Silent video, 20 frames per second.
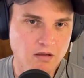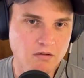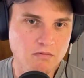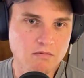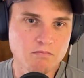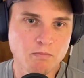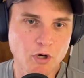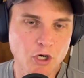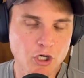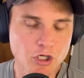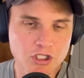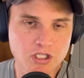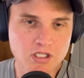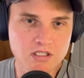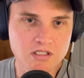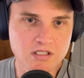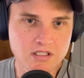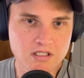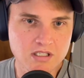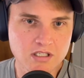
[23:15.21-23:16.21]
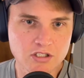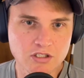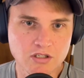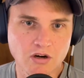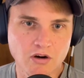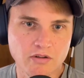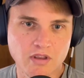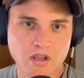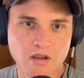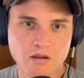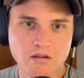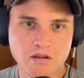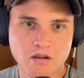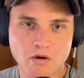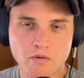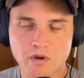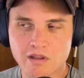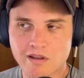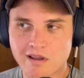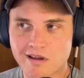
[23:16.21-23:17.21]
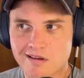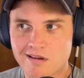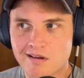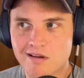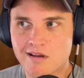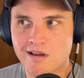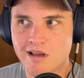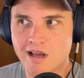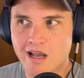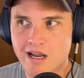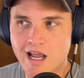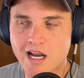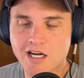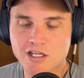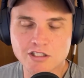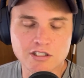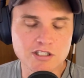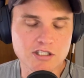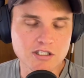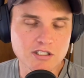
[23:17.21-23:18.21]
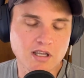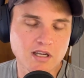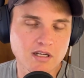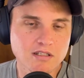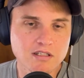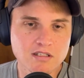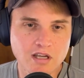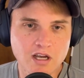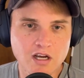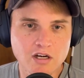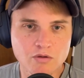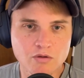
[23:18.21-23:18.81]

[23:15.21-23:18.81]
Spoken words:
purchase decision, are they going like, I'd actually just like to talk to a